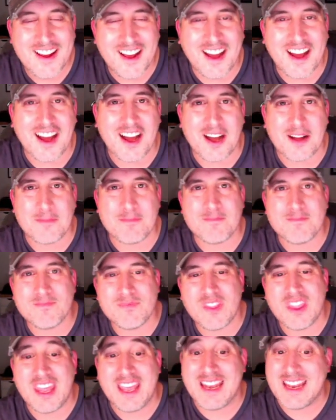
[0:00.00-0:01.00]

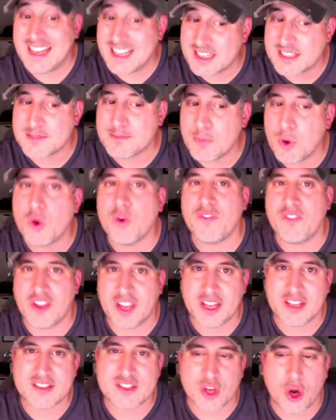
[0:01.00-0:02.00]
Um, it is
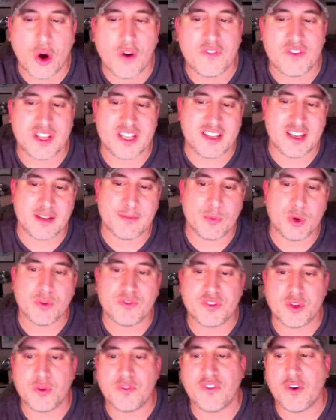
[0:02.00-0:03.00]
moving, so hopefully it didn't
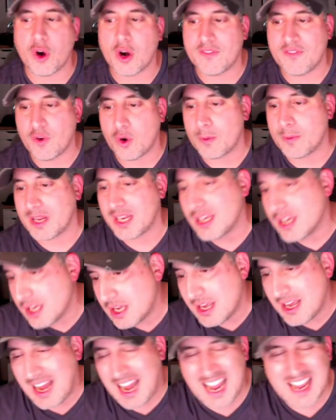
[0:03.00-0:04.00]
move too far for me.
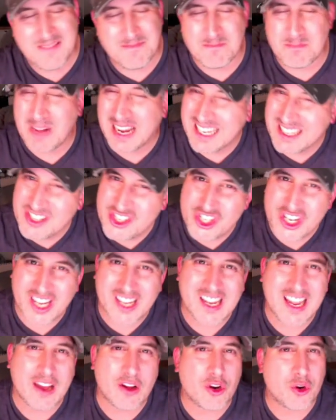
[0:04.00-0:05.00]
I might
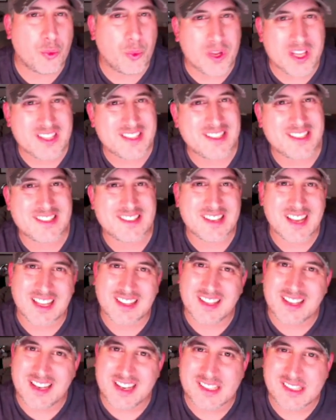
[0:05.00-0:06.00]
check out a wins
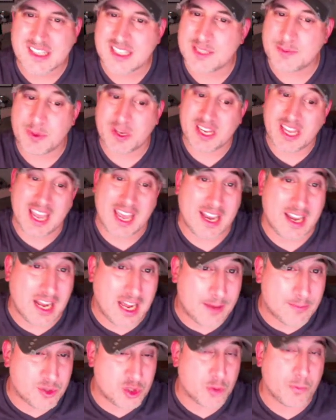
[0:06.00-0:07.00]
inside the distance, but again,
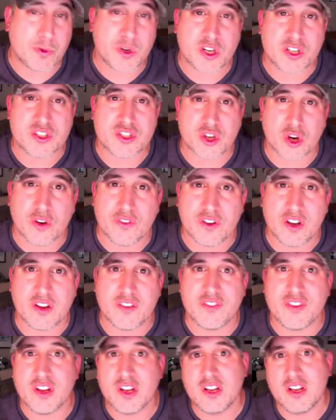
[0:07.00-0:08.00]
I'm super conservative.